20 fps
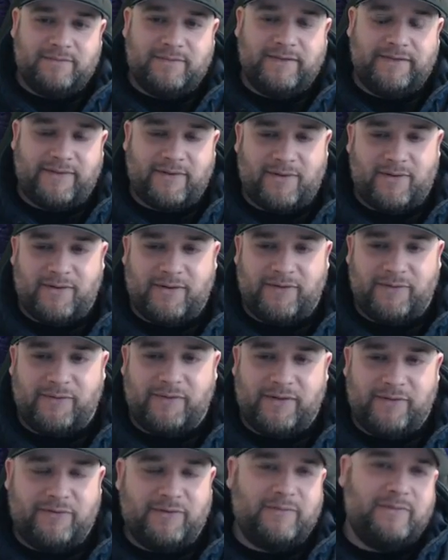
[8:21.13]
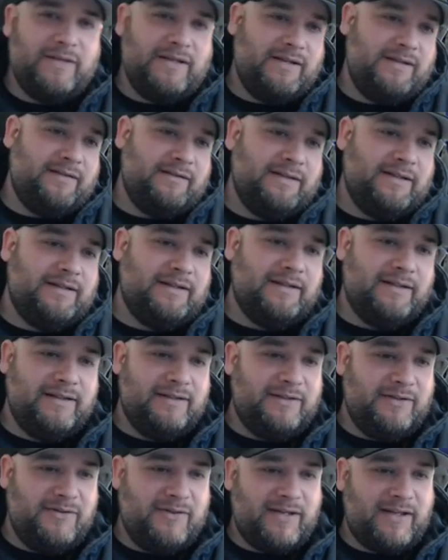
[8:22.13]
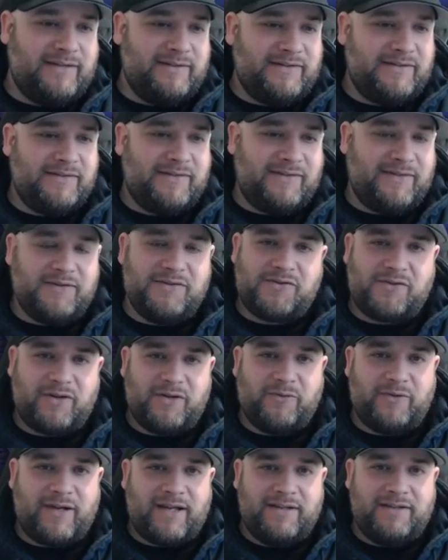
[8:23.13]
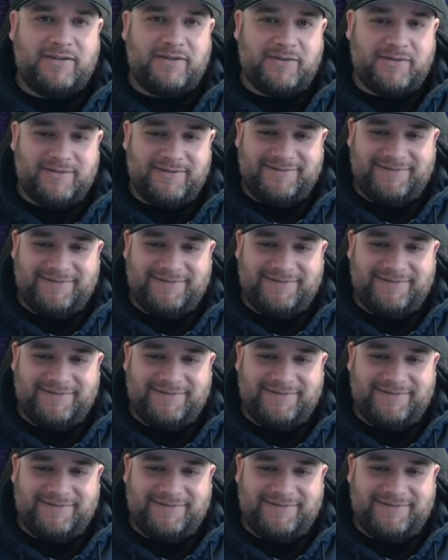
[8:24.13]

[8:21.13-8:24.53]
so it's really for me. You guys just enjoy what I do.